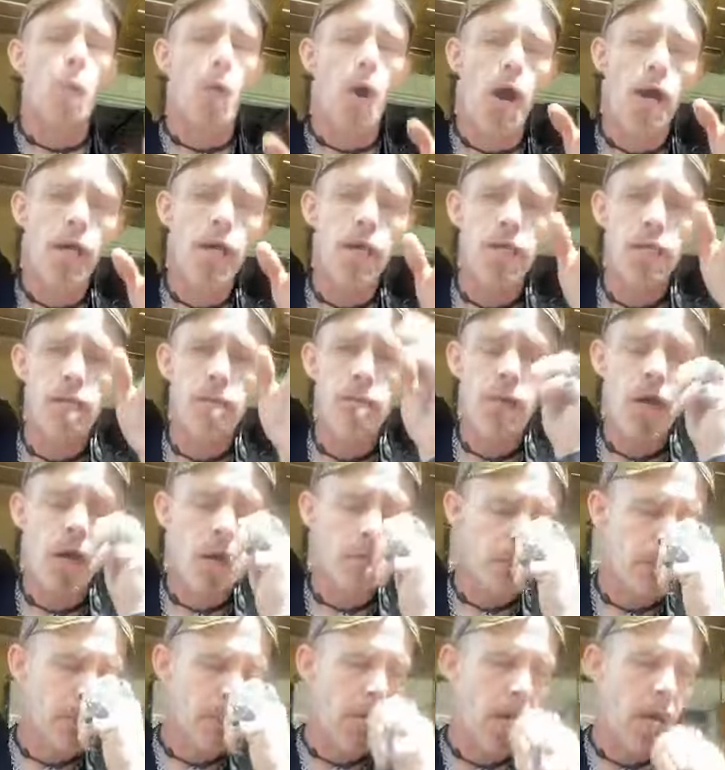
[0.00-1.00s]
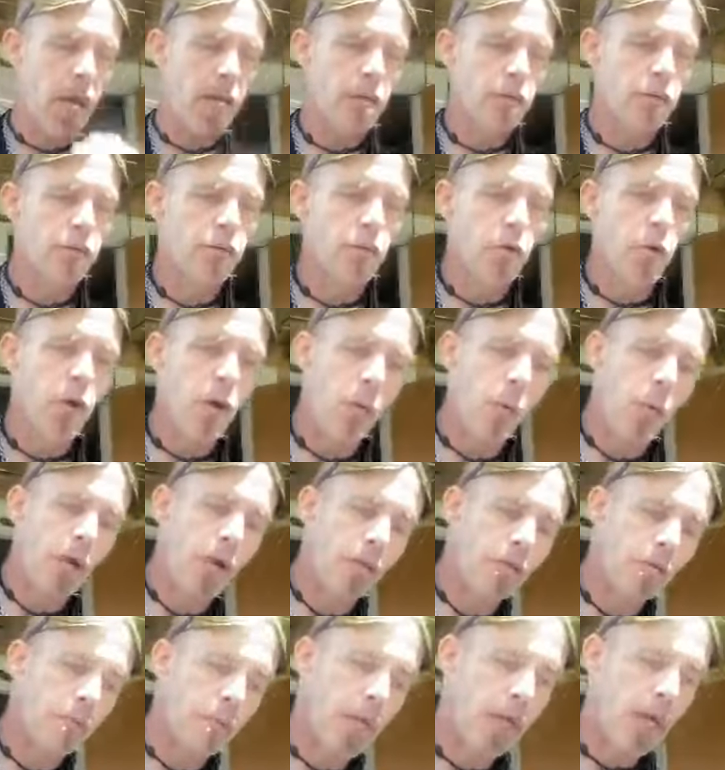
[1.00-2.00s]
you're walking up Decatur Street
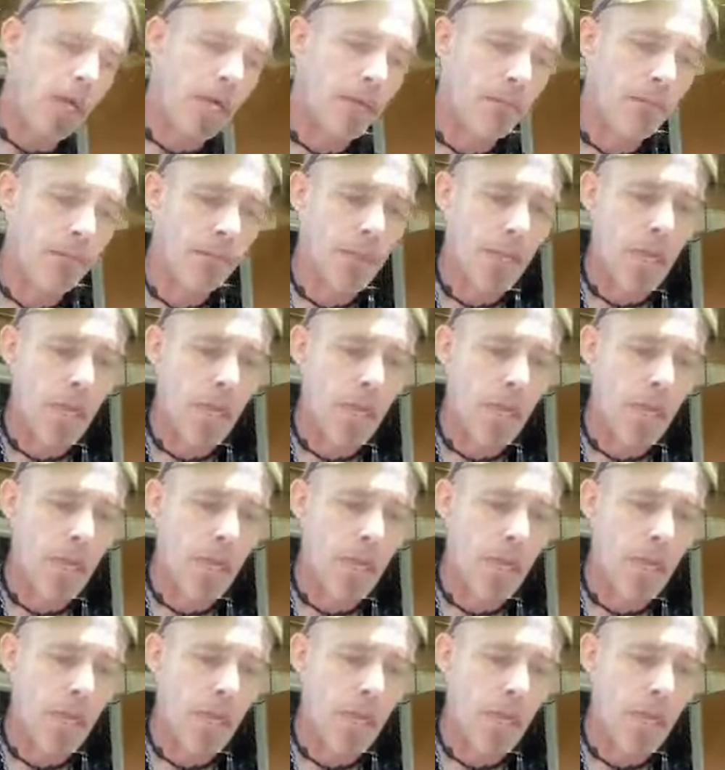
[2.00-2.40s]
with me